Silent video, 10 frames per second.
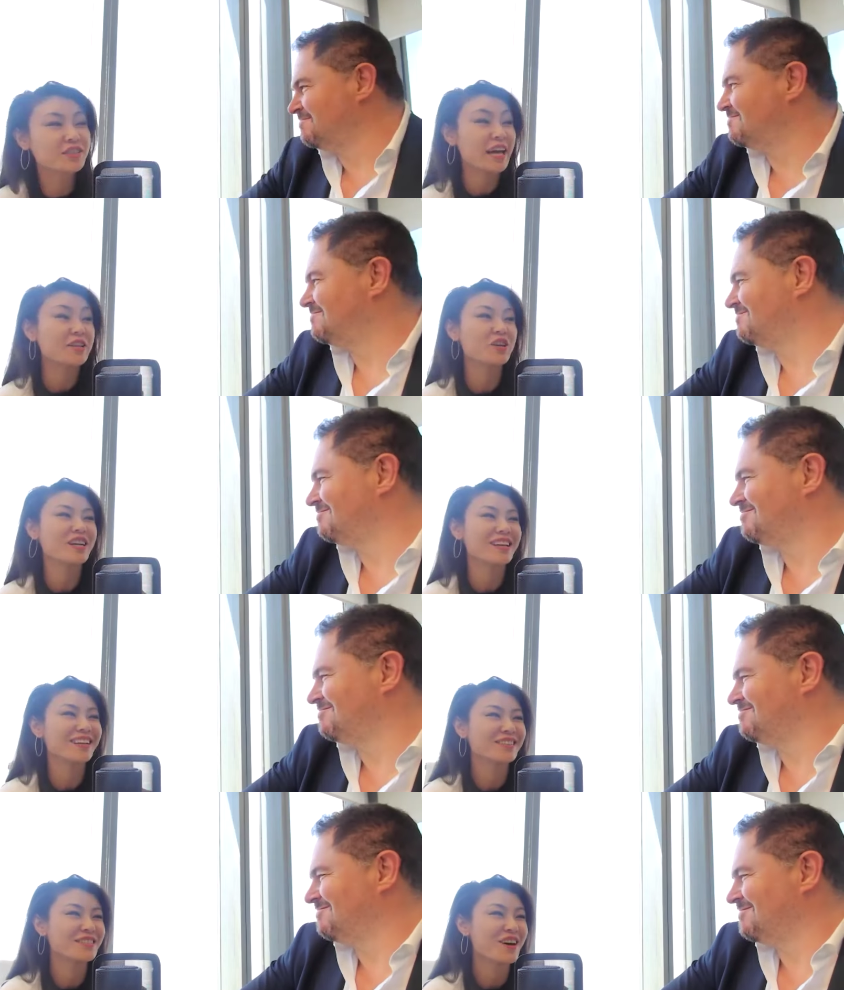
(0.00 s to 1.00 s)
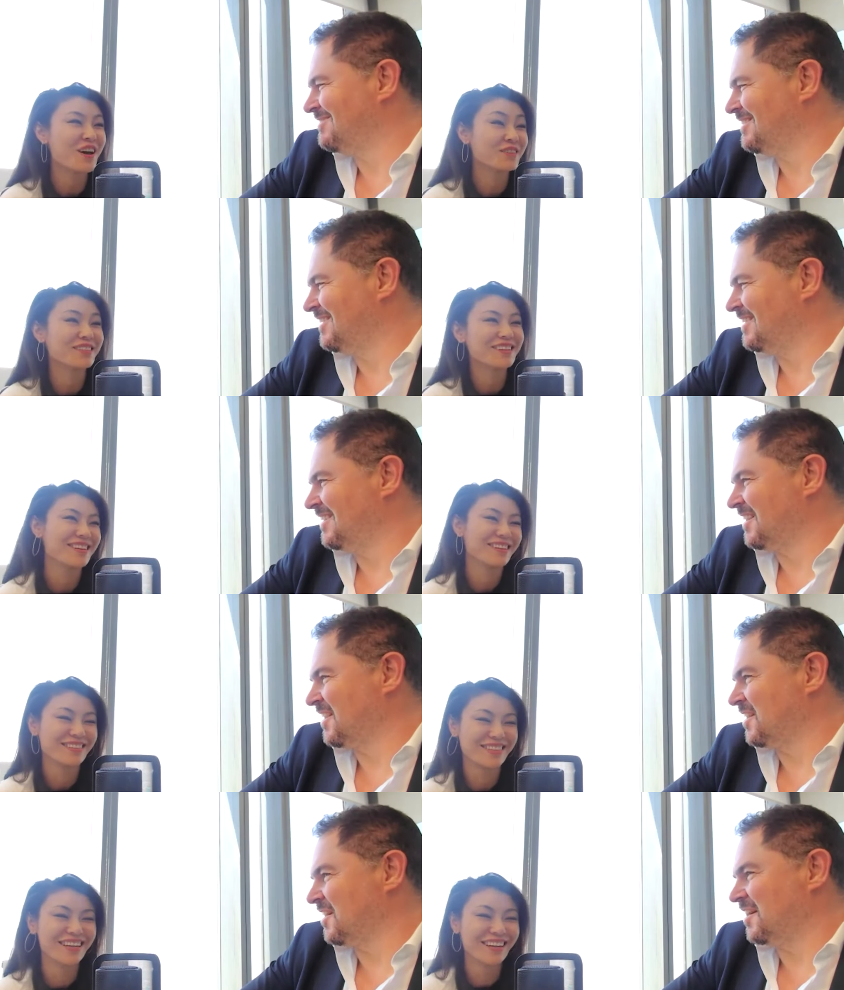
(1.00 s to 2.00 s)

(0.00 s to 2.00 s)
Speaker 1: Standard English, not altitude English.